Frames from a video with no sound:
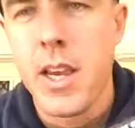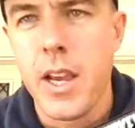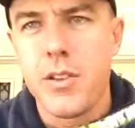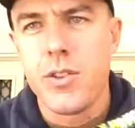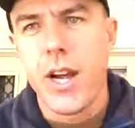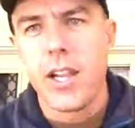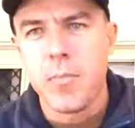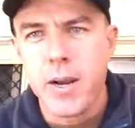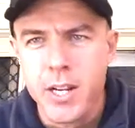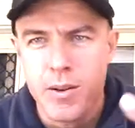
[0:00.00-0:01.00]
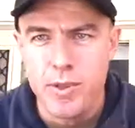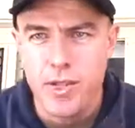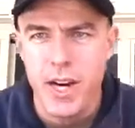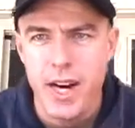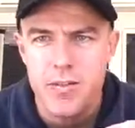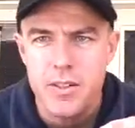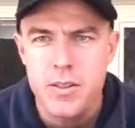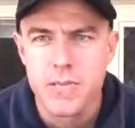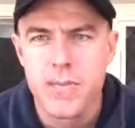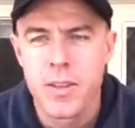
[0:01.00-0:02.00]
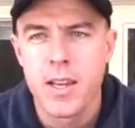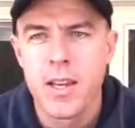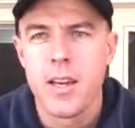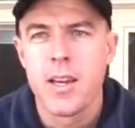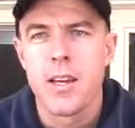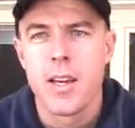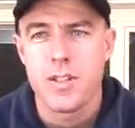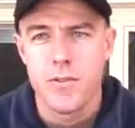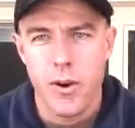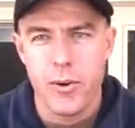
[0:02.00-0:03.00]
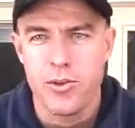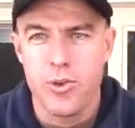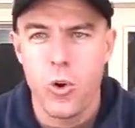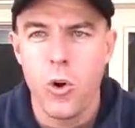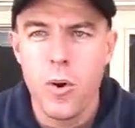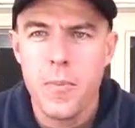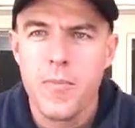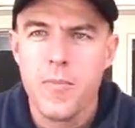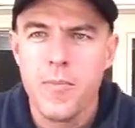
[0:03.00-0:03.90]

It's an aluminium shaft. It's very strong.